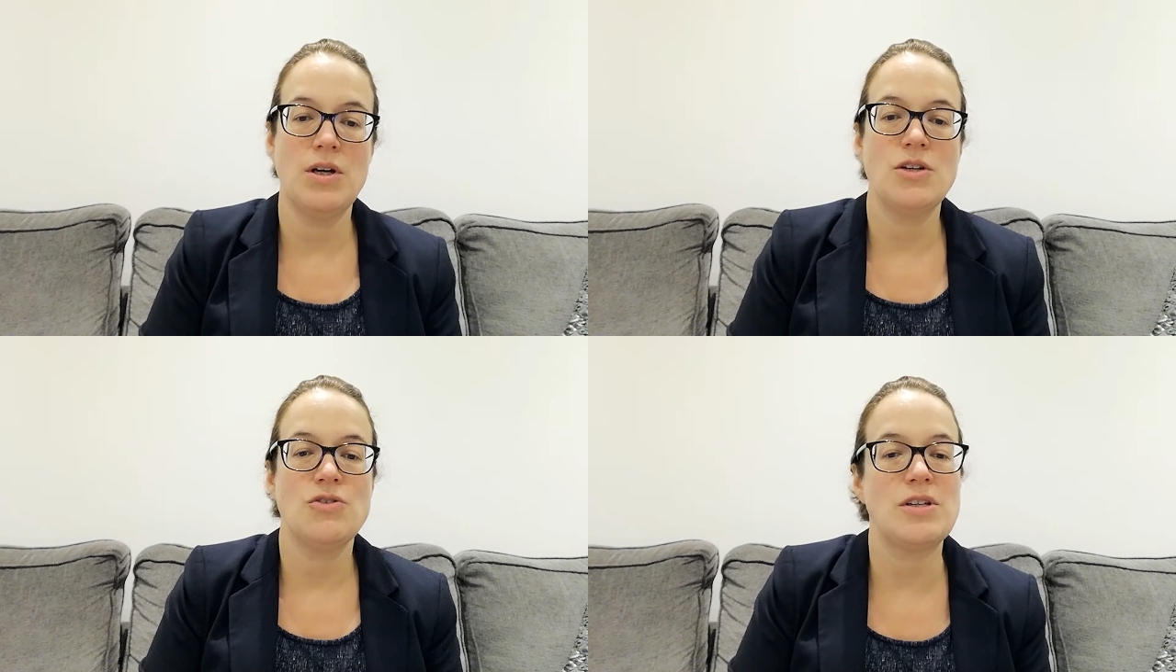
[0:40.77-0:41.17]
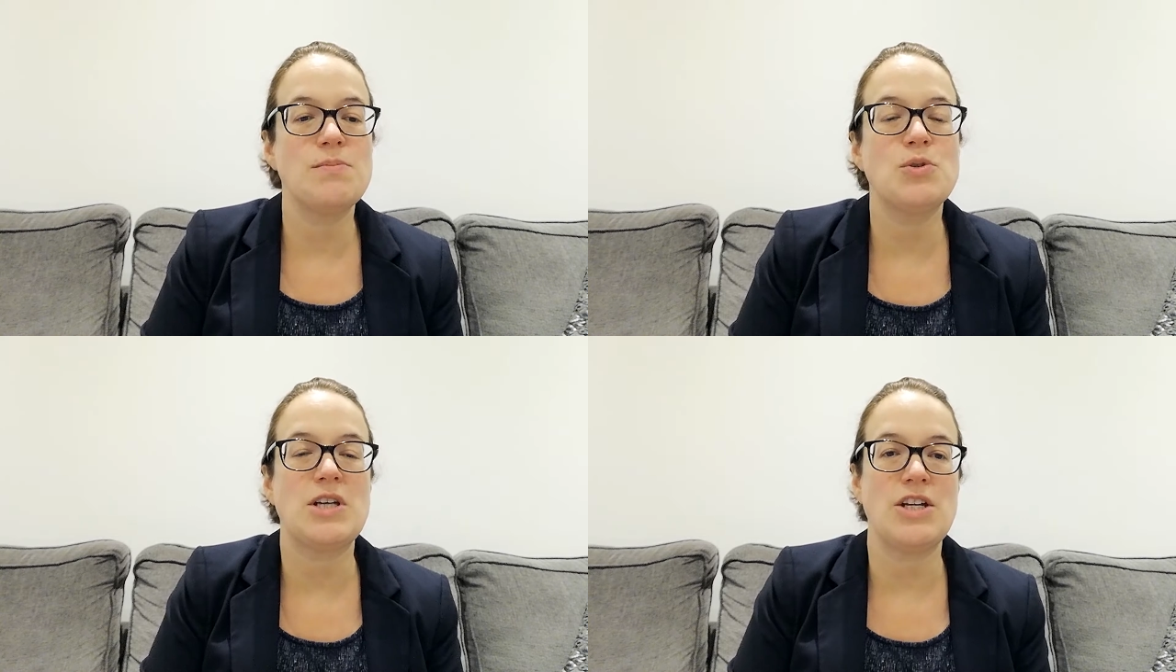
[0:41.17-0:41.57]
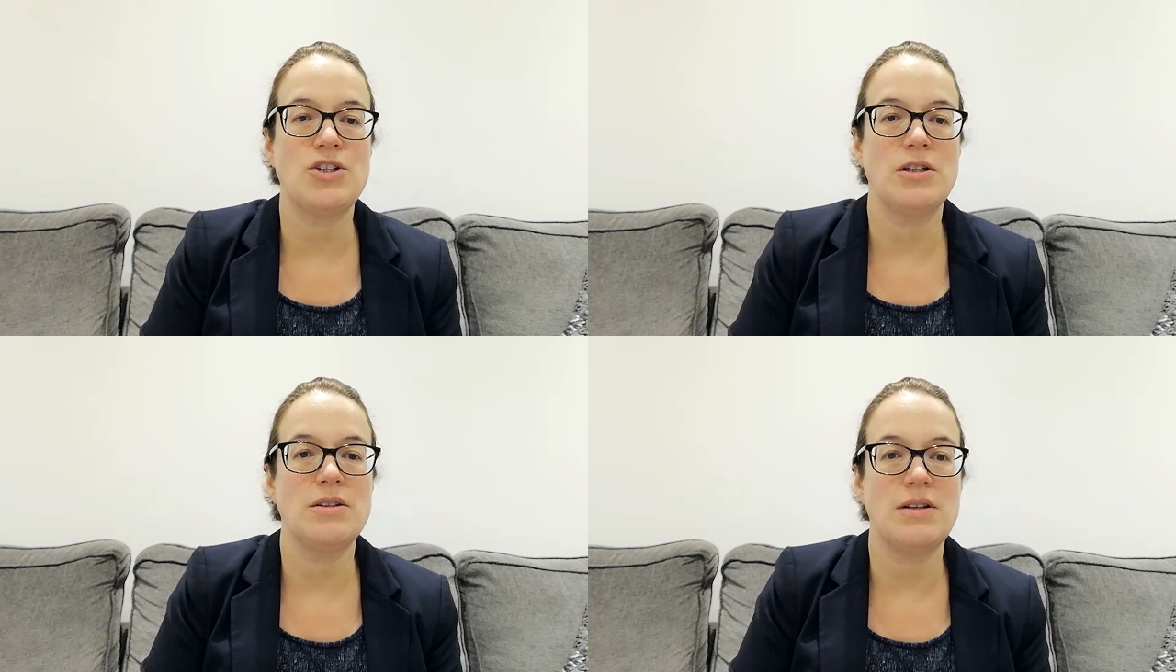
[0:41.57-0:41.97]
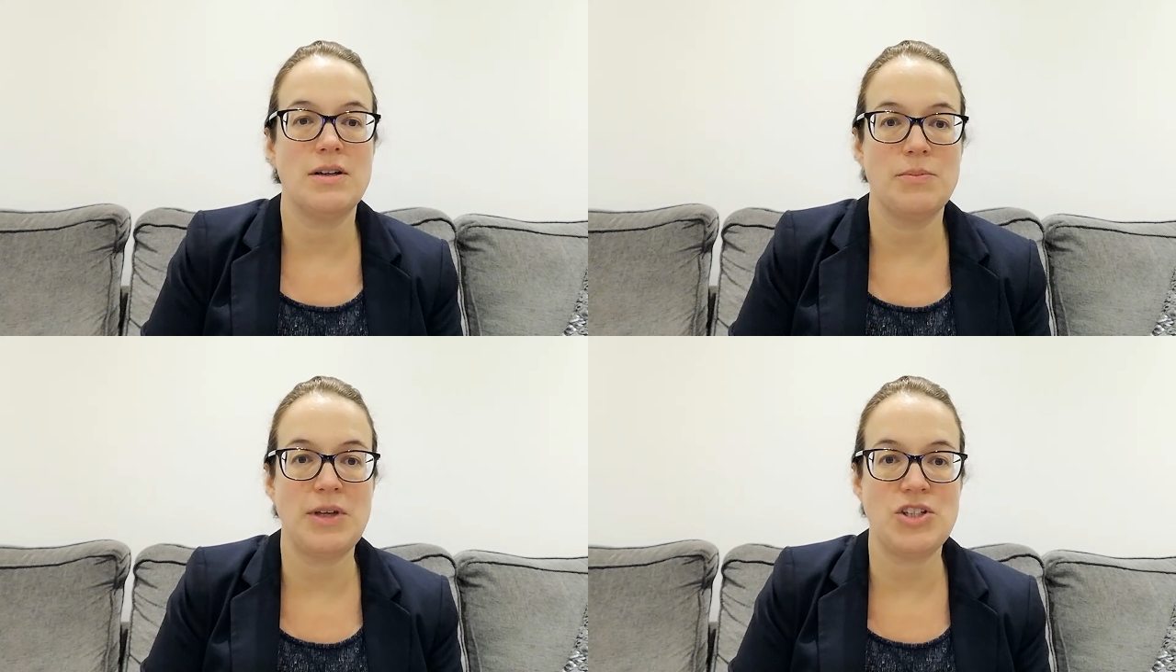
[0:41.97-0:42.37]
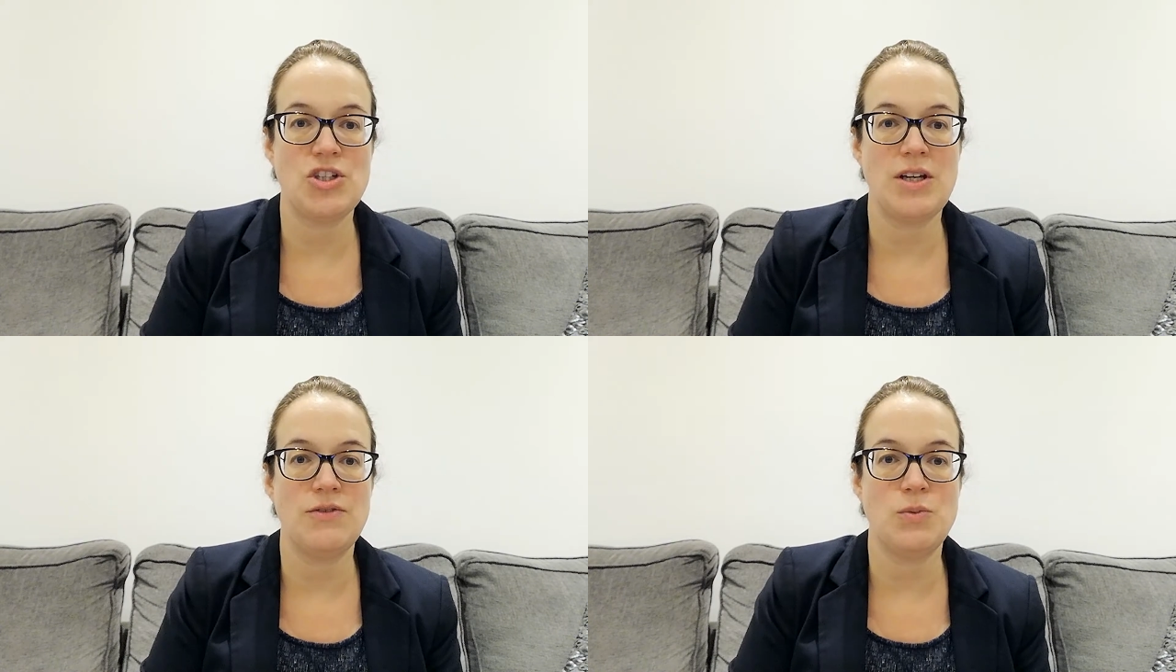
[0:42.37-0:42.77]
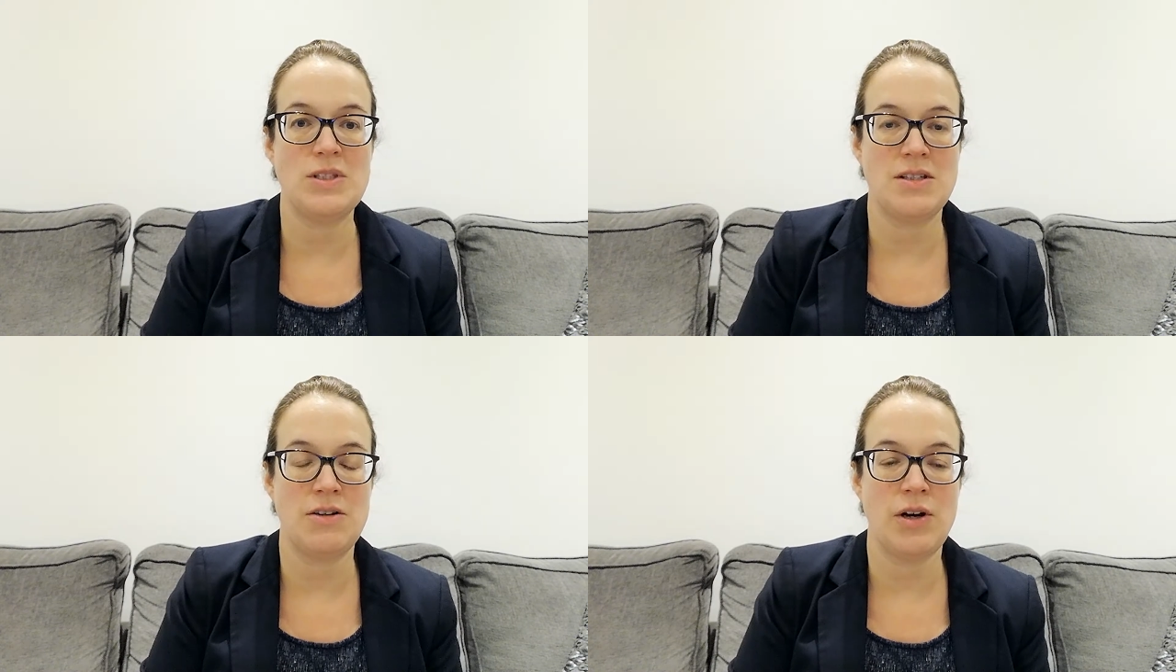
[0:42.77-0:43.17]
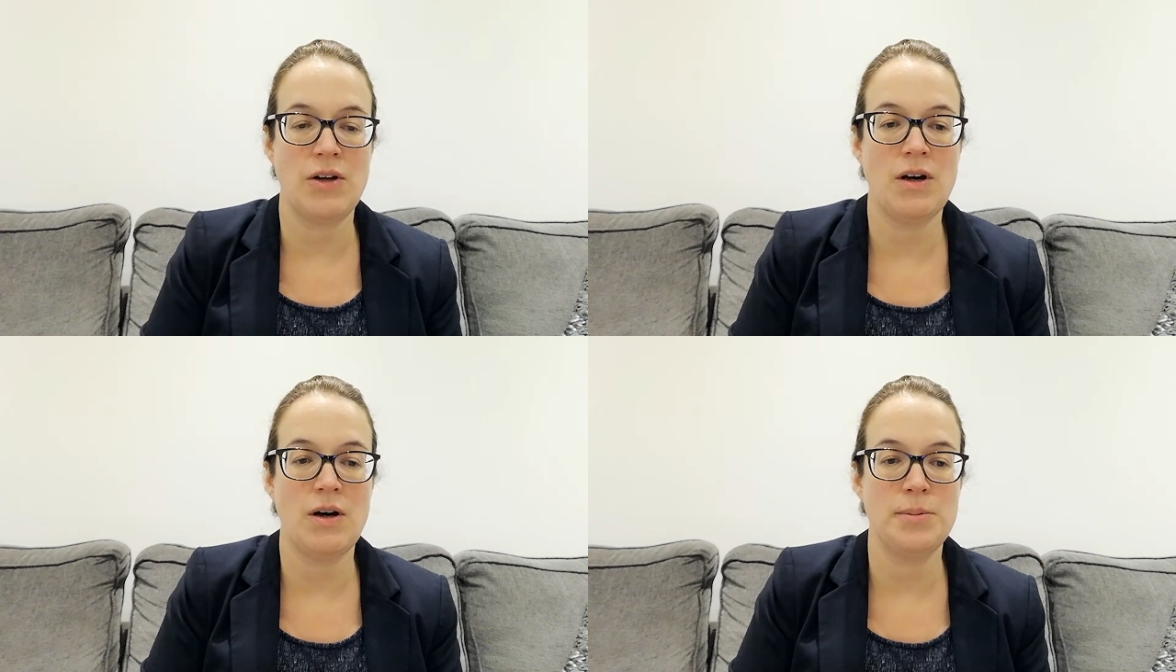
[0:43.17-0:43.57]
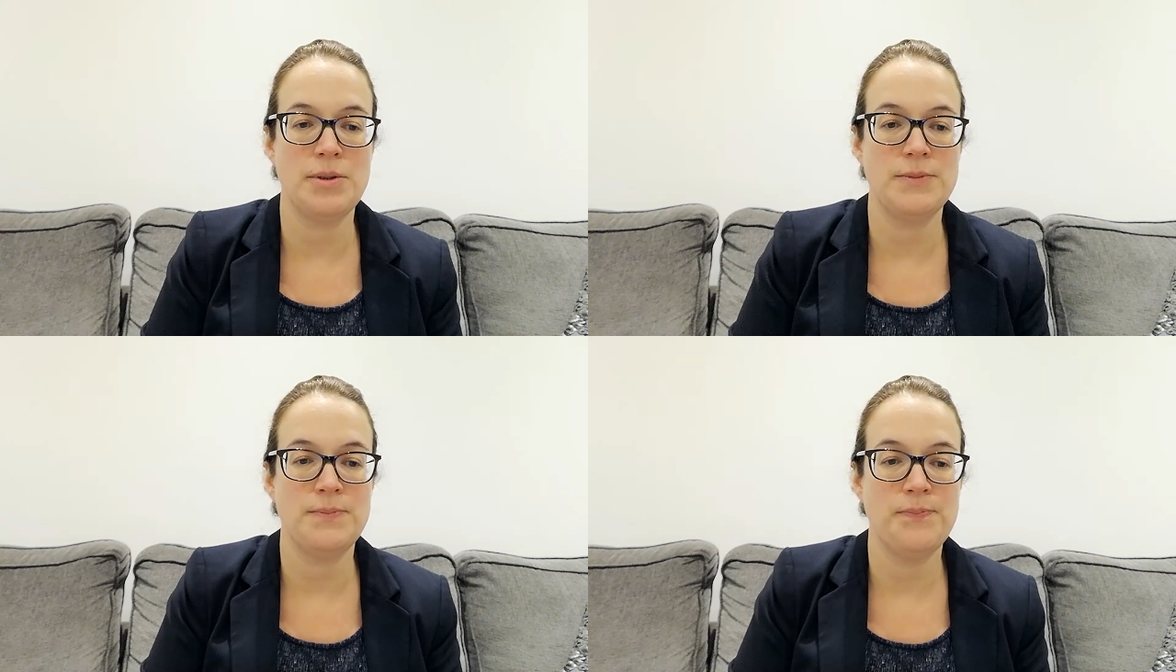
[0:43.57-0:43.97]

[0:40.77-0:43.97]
transportation that can be achieved with zero carbon.